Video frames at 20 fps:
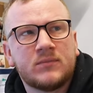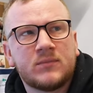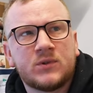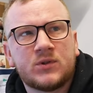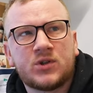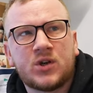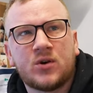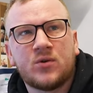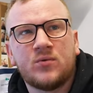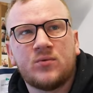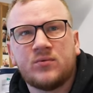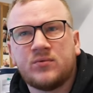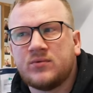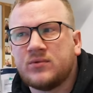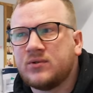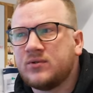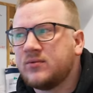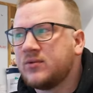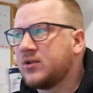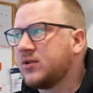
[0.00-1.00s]
so
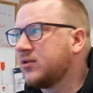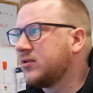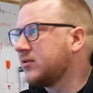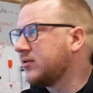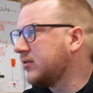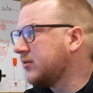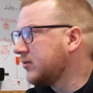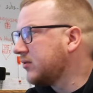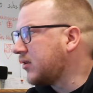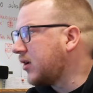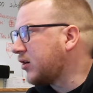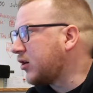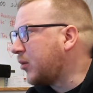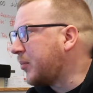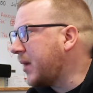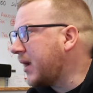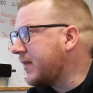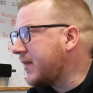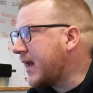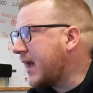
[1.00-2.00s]
I got
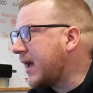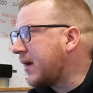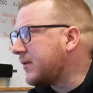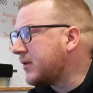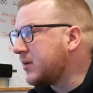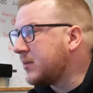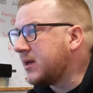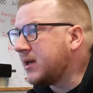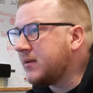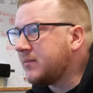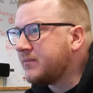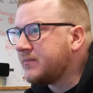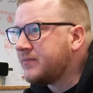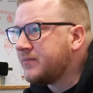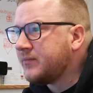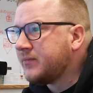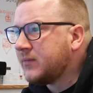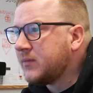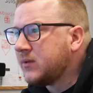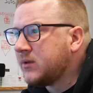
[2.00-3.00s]
to pay that out in a minute,
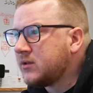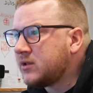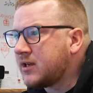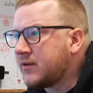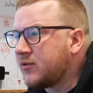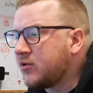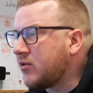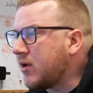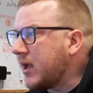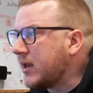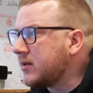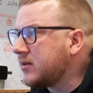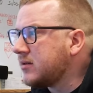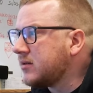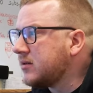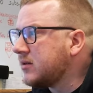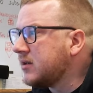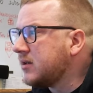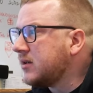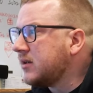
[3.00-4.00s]
seven grand.
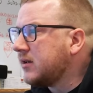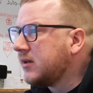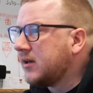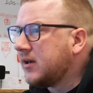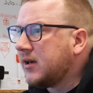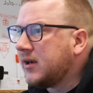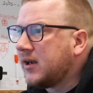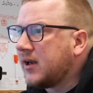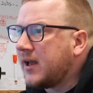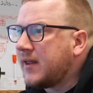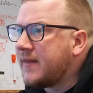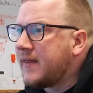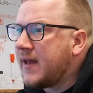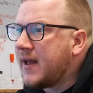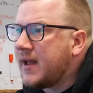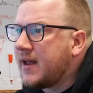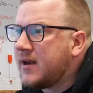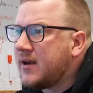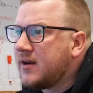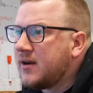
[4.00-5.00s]
And
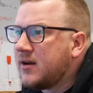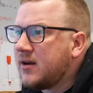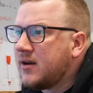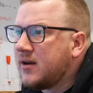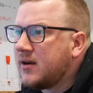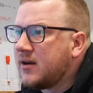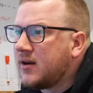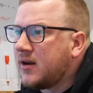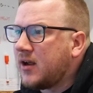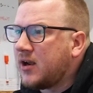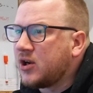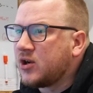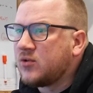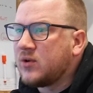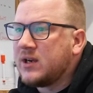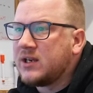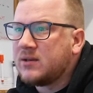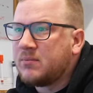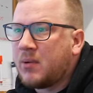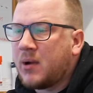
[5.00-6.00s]
then I
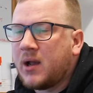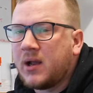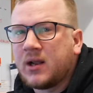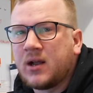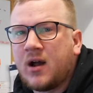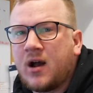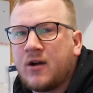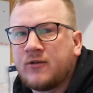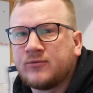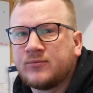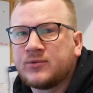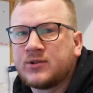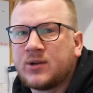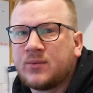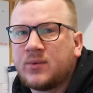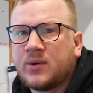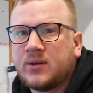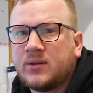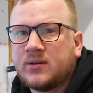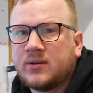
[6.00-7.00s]
agreed to buy a car from
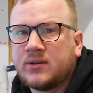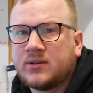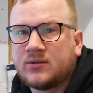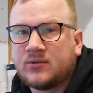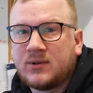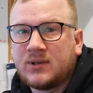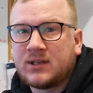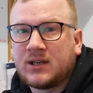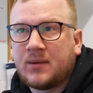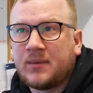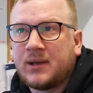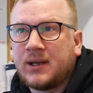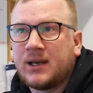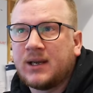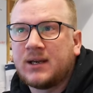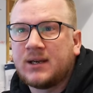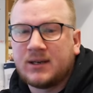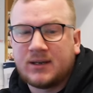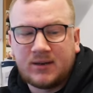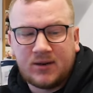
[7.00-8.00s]
someone. So he's coming
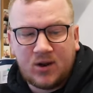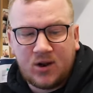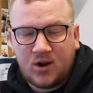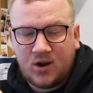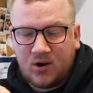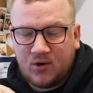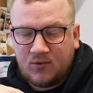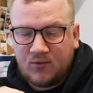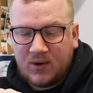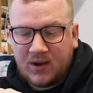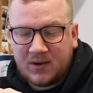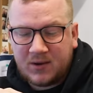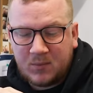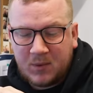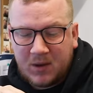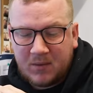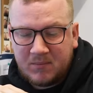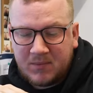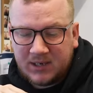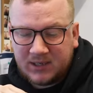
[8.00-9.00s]
in around
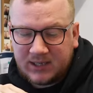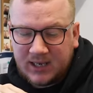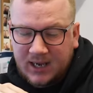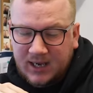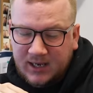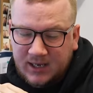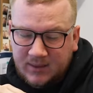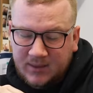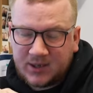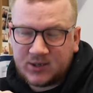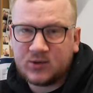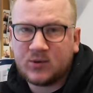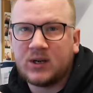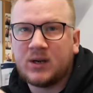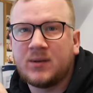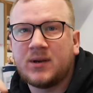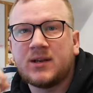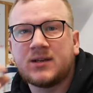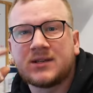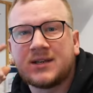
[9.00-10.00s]
about midday in about
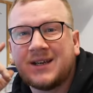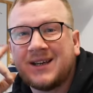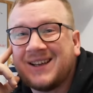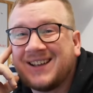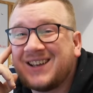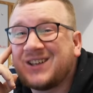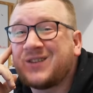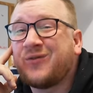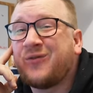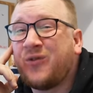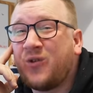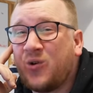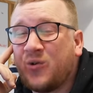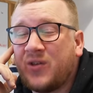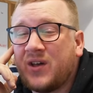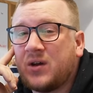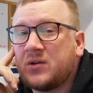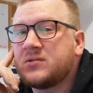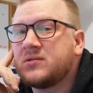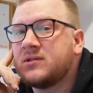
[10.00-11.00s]
20 minutes. That's
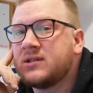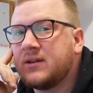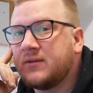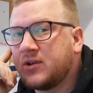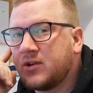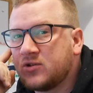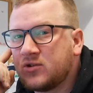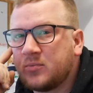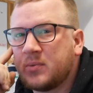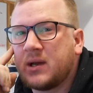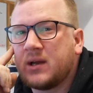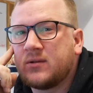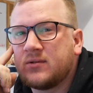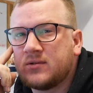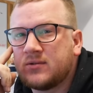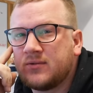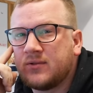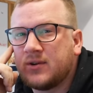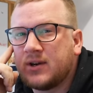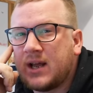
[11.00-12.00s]

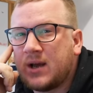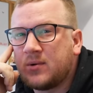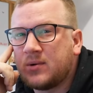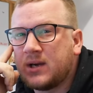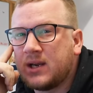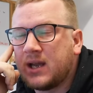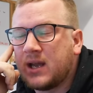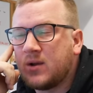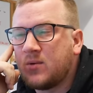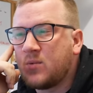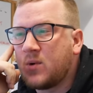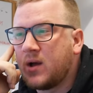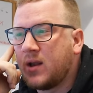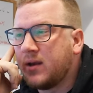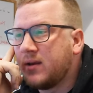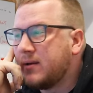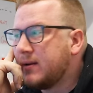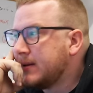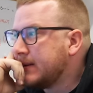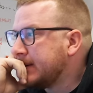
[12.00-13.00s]
£4,700 for an Audi
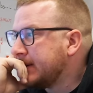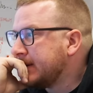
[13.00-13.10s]
A1.